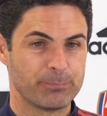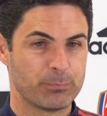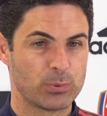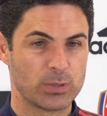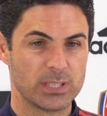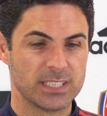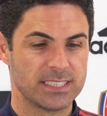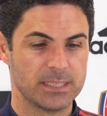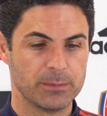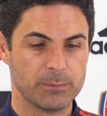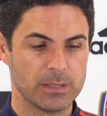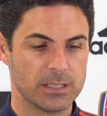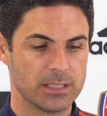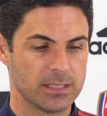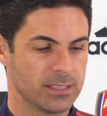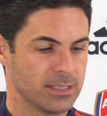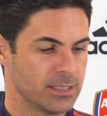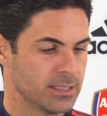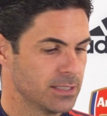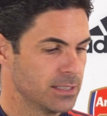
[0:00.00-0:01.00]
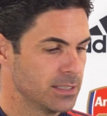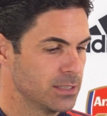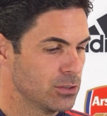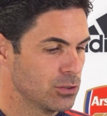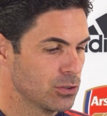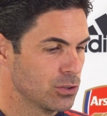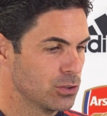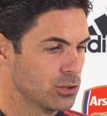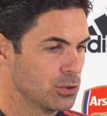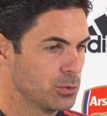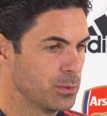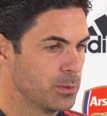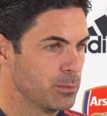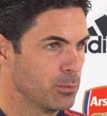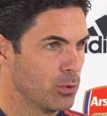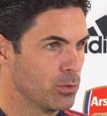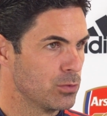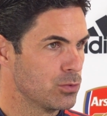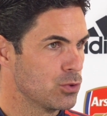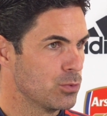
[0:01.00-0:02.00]
Pretty similar. He's not going to be
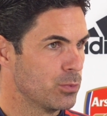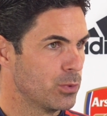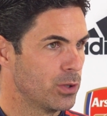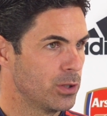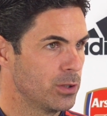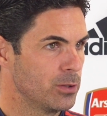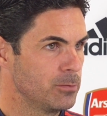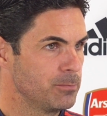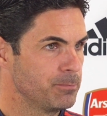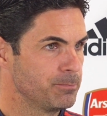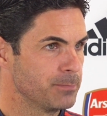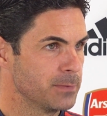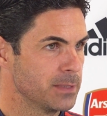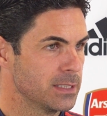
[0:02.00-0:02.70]
involved tomorrow,